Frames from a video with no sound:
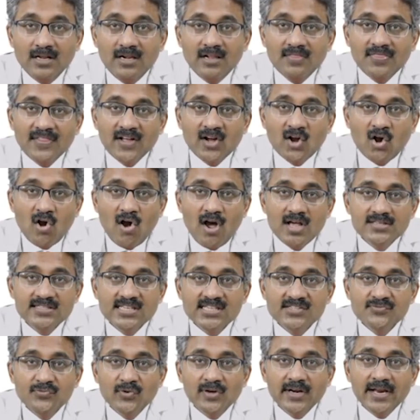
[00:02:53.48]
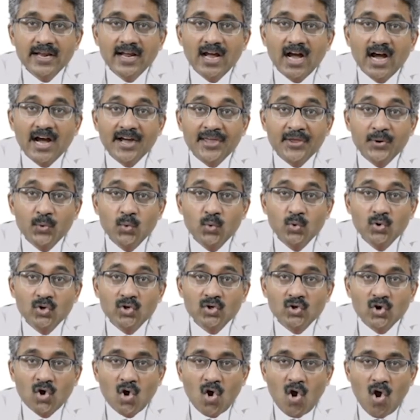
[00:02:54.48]
The causes for an acute
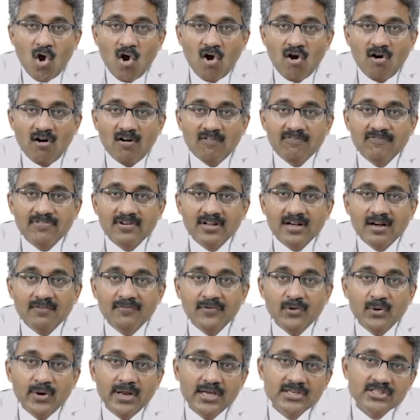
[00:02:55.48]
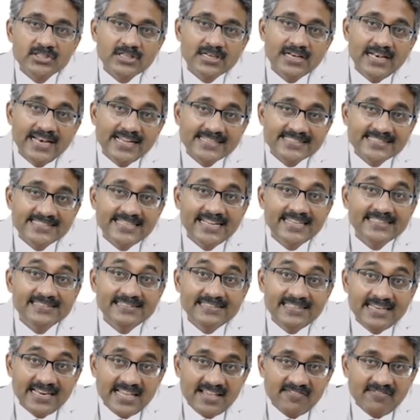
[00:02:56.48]
cough of duration less than
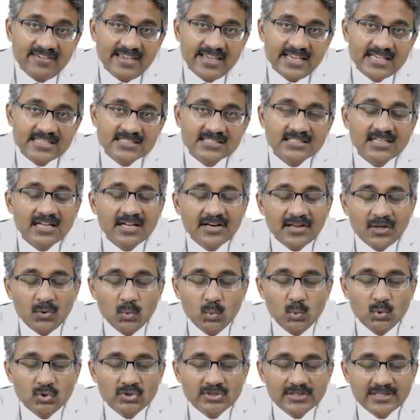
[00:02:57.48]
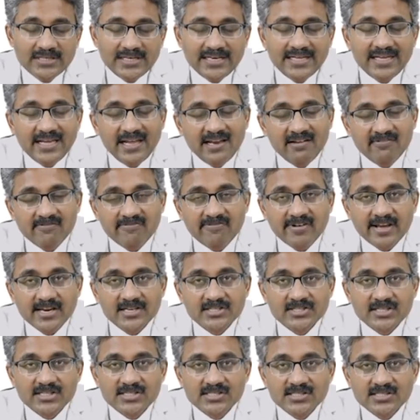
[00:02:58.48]
3 weeks are usually
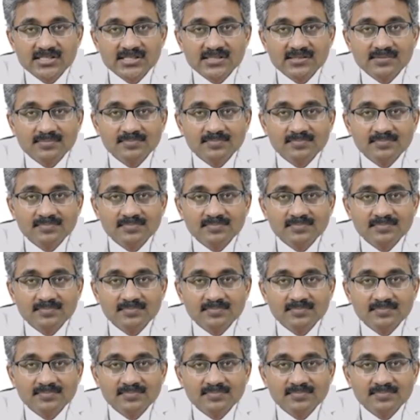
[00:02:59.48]
infections,